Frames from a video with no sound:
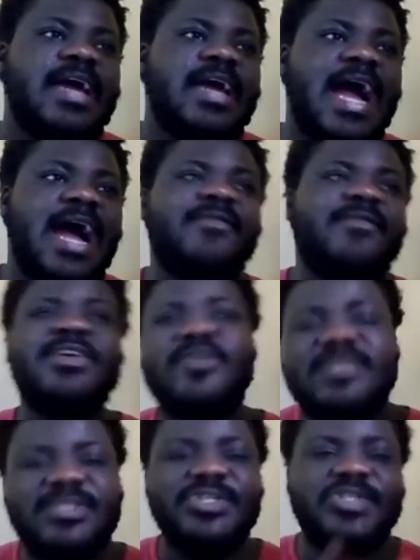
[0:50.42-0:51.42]

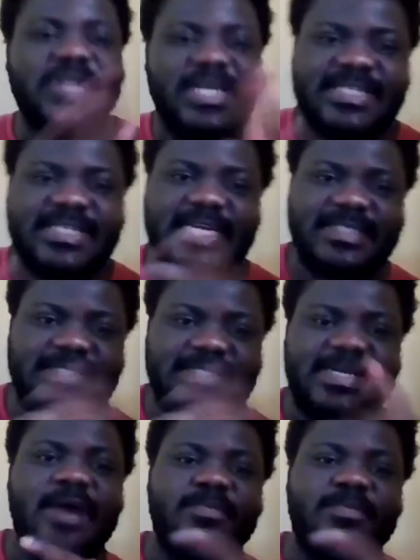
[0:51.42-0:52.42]
using usually
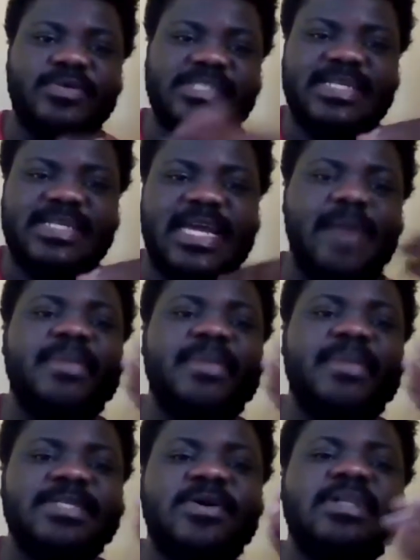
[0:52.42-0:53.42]
statistical approaches that are
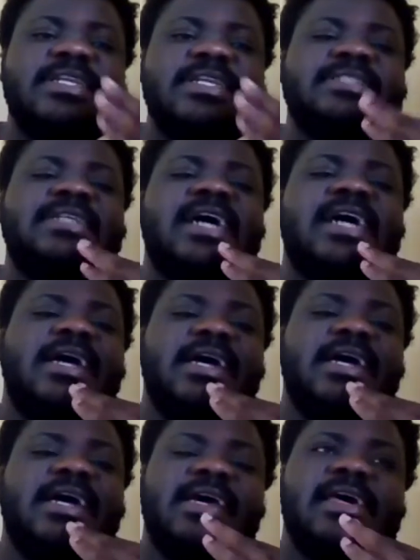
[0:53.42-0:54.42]
based on data.
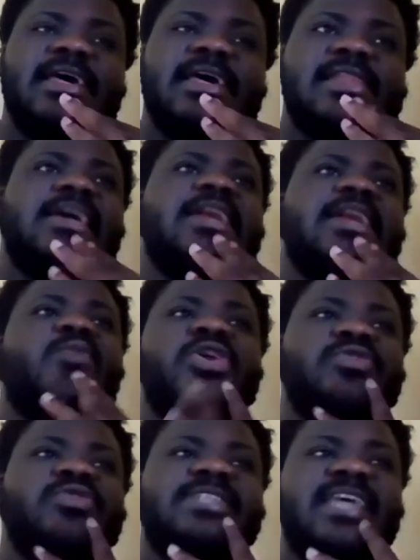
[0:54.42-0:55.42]
Then when
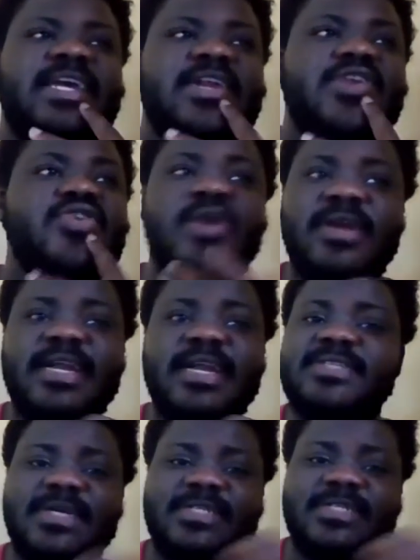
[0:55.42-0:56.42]
you take neural
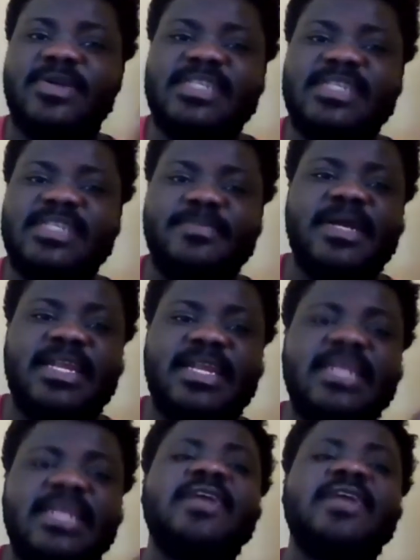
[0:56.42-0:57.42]
networks or deep learning,
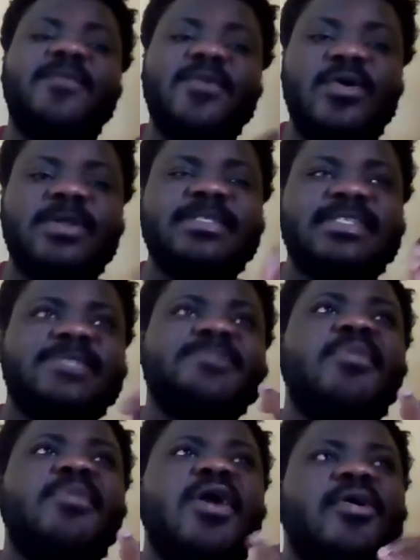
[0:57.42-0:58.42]
then the focus is
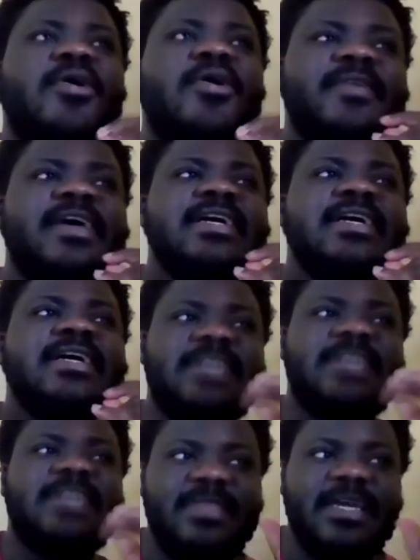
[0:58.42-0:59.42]
more of
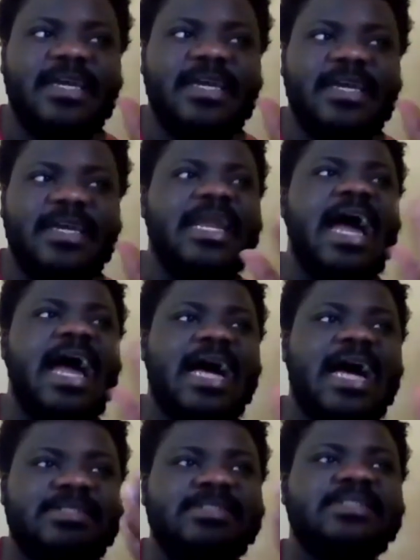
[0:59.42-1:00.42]
something that
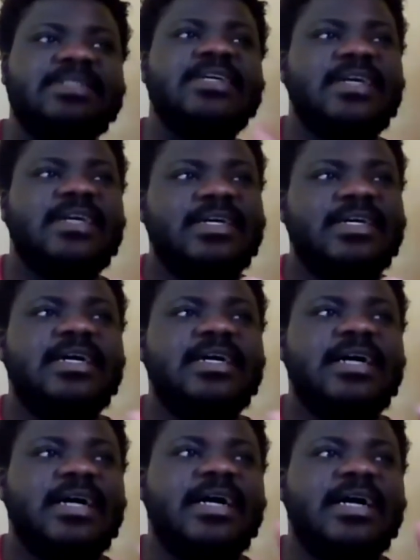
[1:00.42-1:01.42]
has
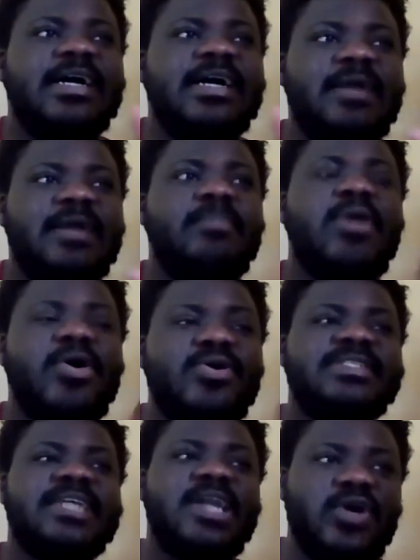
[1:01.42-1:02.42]
borrows
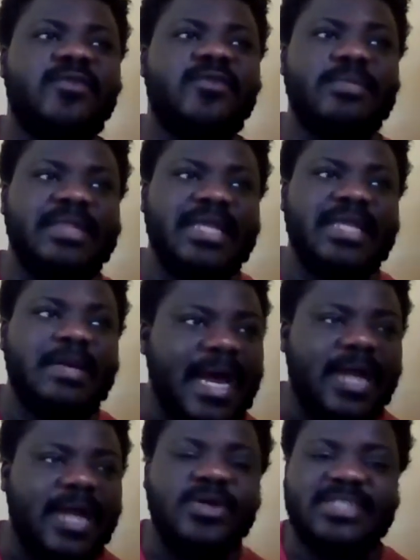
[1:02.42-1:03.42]
a lot from the
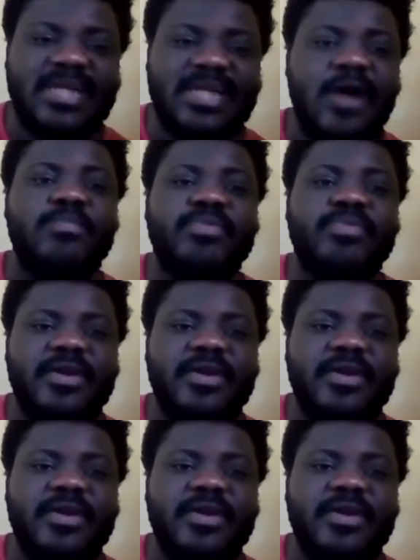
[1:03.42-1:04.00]
biological brain of